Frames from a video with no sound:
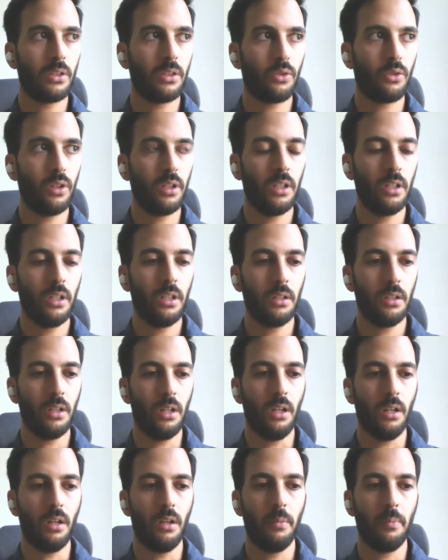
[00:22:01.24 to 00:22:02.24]
3D,
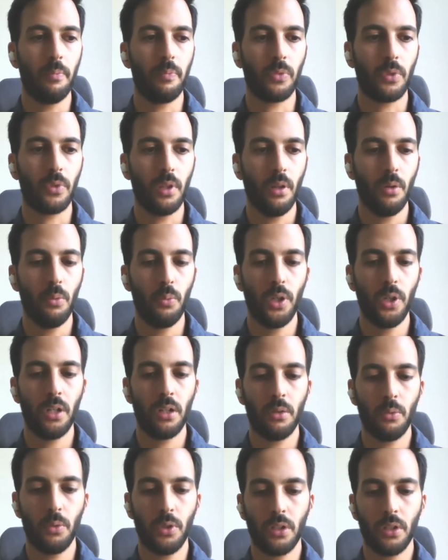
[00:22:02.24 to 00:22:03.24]

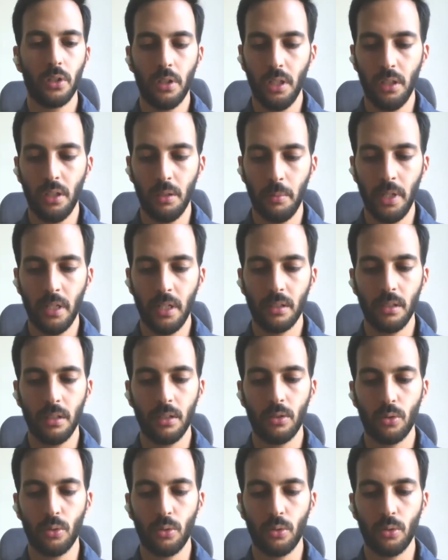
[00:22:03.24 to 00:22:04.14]
we're in the mindset